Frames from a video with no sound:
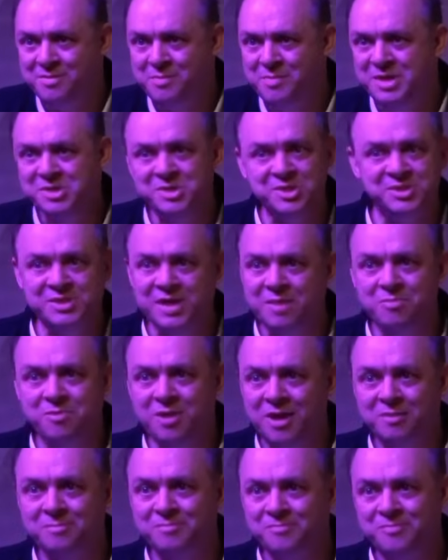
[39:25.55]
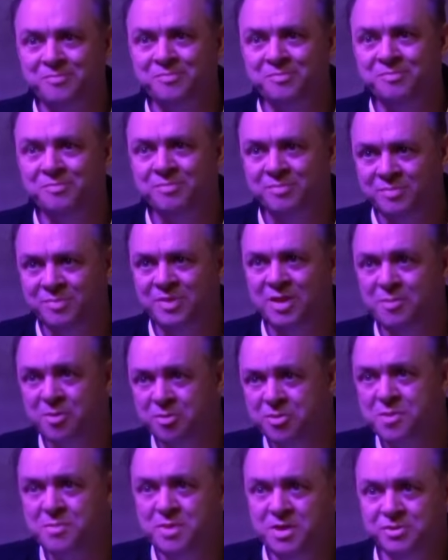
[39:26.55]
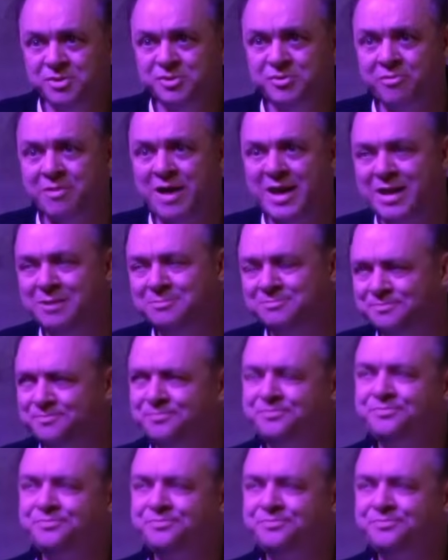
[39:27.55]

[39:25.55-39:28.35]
It means the same thing. They both can be used for writing.